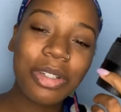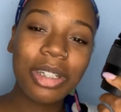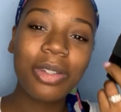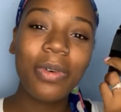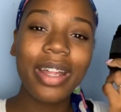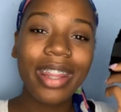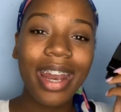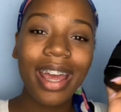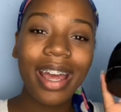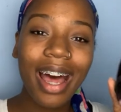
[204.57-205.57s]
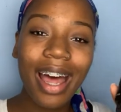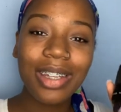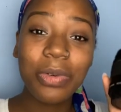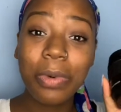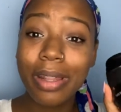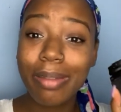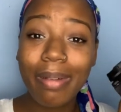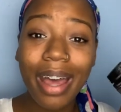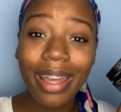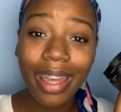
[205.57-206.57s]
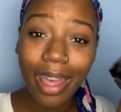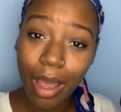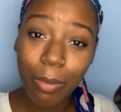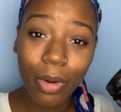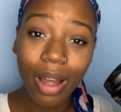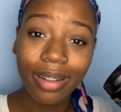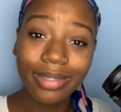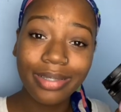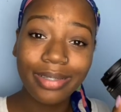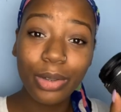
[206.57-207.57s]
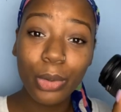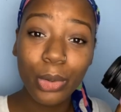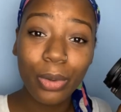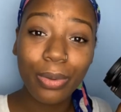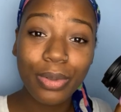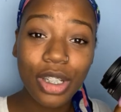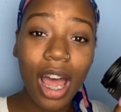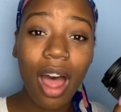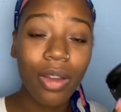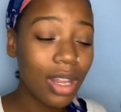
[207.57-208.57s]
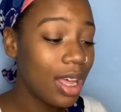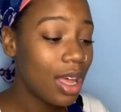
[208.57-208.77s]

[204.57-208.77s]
which is the one that I got with my camera whew, child.